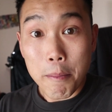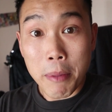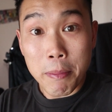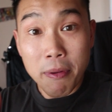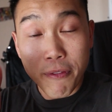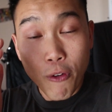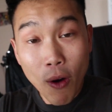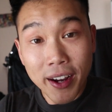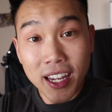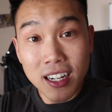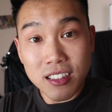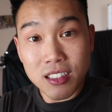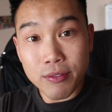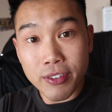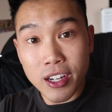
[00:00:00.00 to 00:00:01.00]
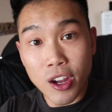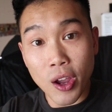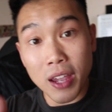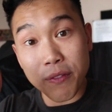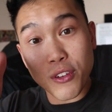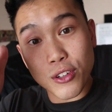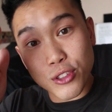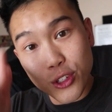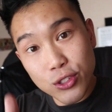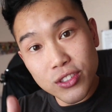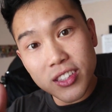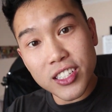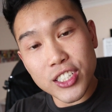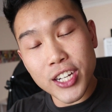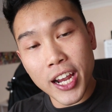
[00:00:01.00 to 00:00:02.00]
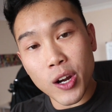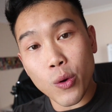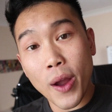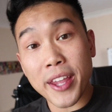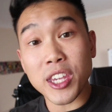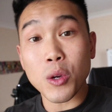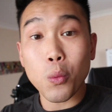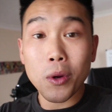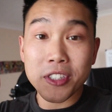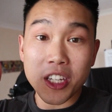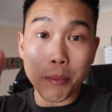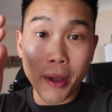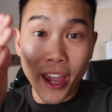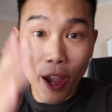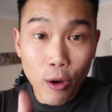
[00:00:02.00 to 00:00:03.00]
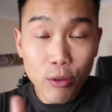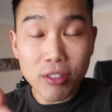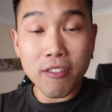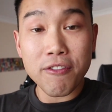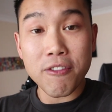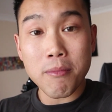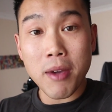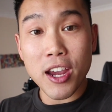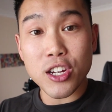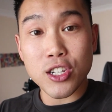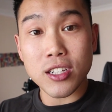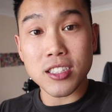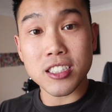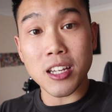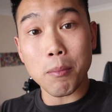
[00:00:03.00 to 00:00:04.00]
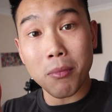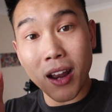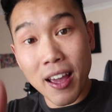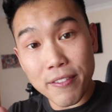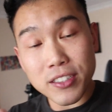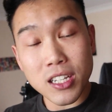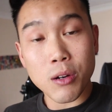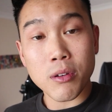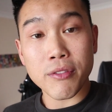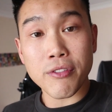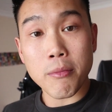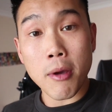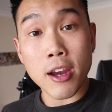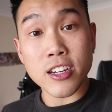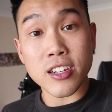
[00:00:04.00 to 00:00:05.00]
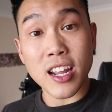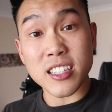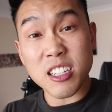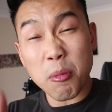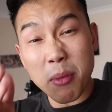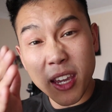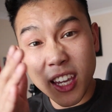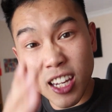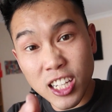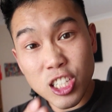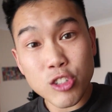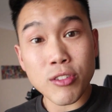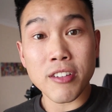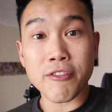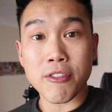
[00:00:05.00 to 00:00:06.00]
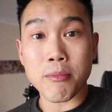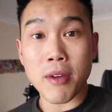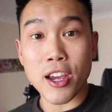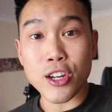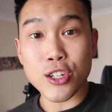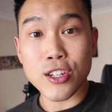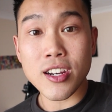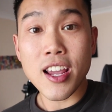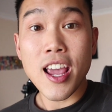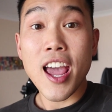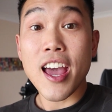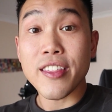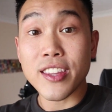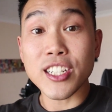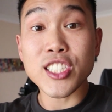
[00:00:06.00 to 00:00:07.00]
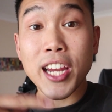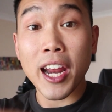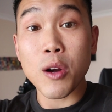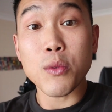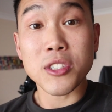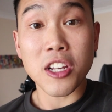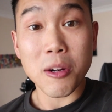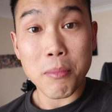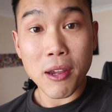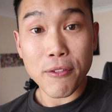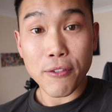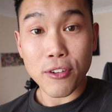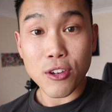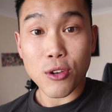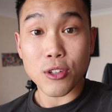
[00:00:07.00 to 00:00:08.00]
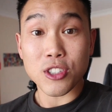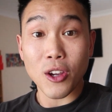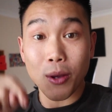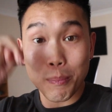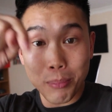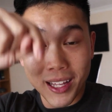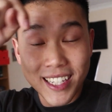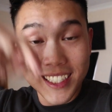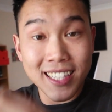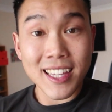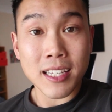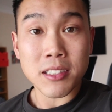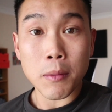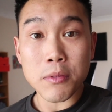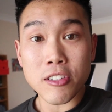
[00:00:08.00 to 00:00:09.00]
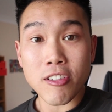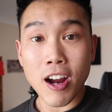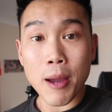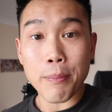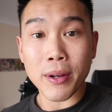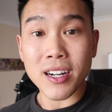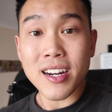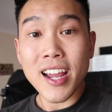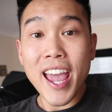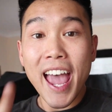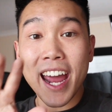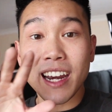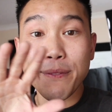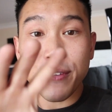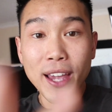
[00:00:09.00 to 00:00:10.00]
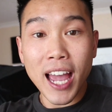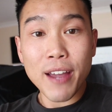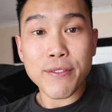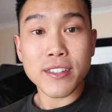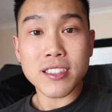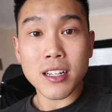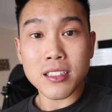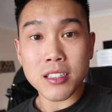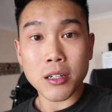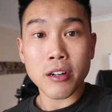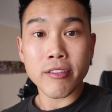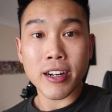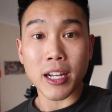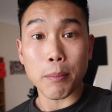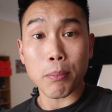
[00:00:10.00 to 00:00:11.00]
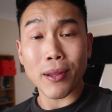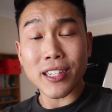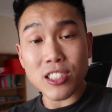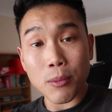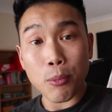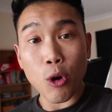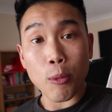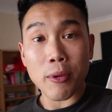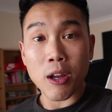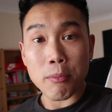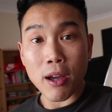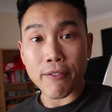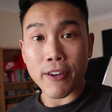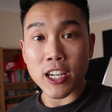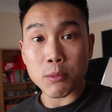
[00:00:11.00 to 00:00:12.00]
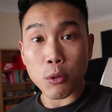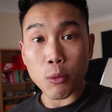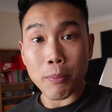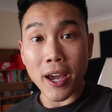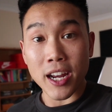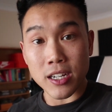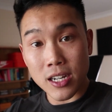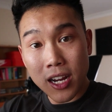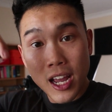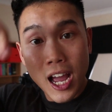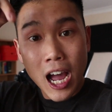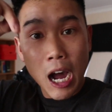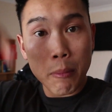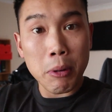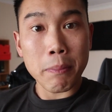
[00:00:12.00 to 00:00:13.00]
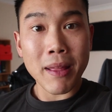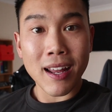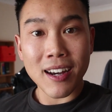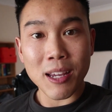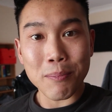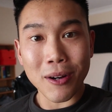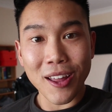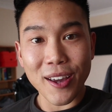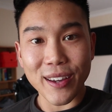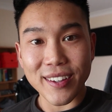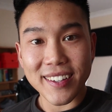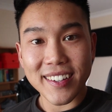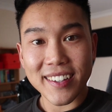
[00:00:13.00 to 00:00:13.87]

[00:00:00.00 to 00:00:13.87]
But before I get into the video, if you're new to this channel and you want some health information, some lifestyle information, and some injury information, this channel is gonna be for you. So please hit that subscribe button. And if you haven't done so already, please support me on my Facebook page. I'll pop that link below.